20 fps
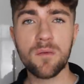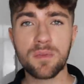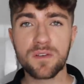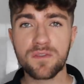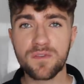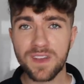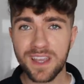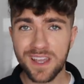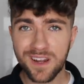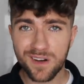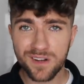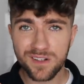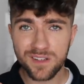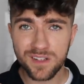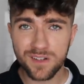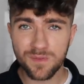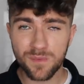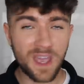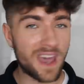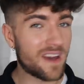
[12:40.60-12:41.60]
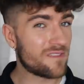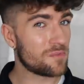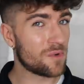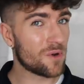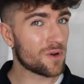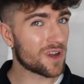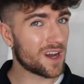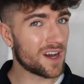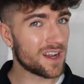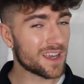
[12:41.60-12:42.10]
But fair enough, we have
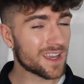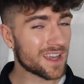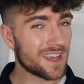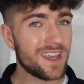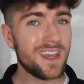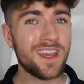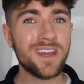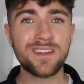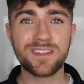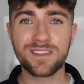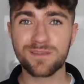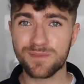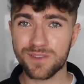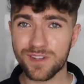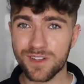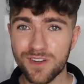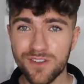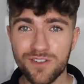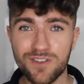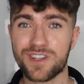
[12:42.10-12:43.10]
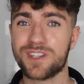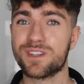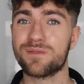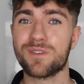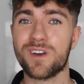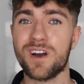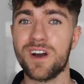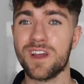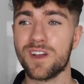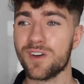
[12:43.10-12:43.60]
more garlic. So I'm just gonna crush
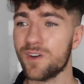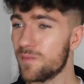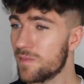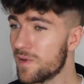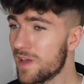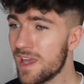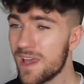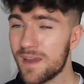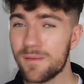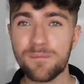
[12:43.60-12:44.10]
some garlic up,